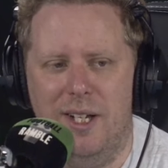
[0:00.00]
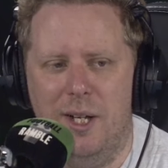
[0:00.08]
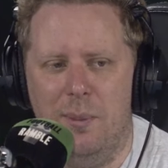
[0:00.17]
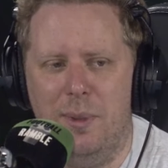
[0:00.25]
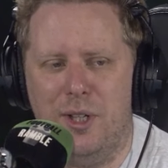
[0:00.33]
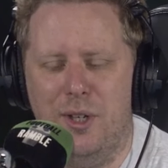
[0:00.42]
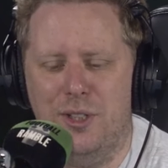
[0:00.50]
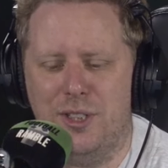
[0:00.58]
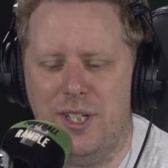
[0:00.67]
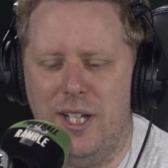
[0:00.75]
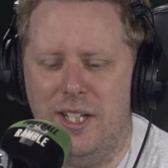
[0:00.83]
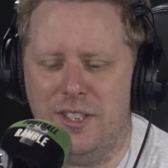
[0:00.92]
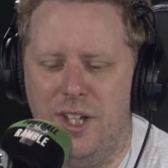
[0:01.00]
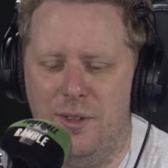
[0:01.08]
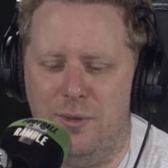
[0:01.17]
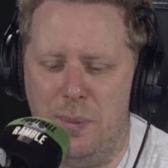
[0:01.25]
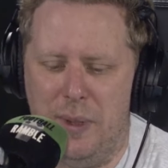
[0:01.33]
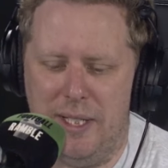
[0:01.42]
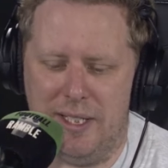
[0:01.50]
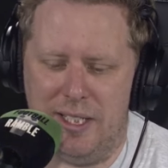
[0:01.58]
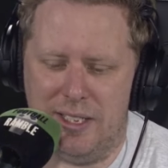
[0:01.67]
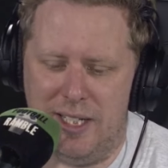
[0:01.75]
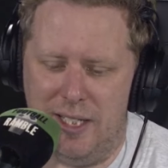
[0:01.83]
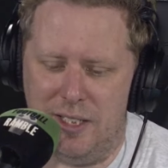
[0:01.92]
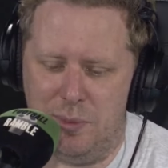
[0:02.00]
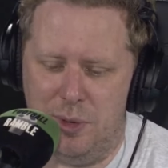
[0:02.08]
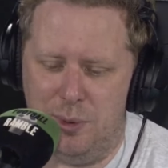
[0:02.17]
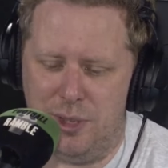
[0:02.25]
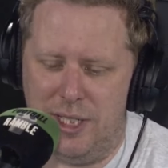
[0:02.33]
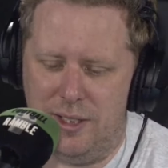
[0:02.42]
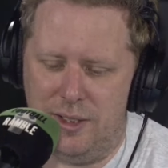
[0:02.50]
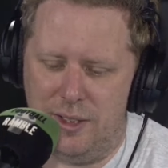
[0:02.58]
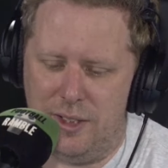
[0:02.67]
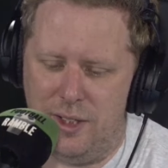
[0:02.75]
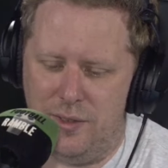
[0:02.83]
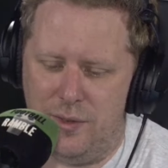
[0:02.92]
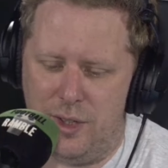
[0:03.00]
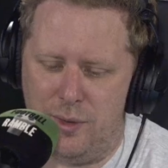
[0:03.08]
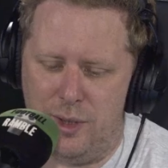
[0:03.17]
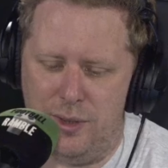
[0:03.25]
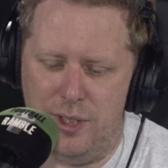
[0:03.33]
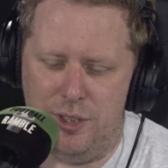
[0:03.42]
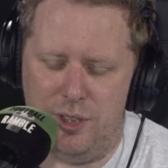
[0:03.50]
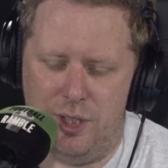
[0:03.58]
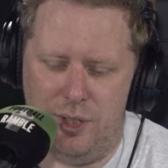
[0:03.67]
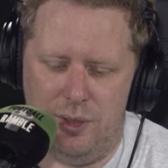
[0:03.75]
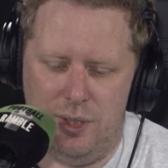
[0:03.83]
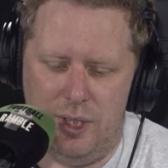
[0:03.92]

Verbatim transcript: Yeah. Because as I repeatedly say, and as we also uh, kind of agree on this show,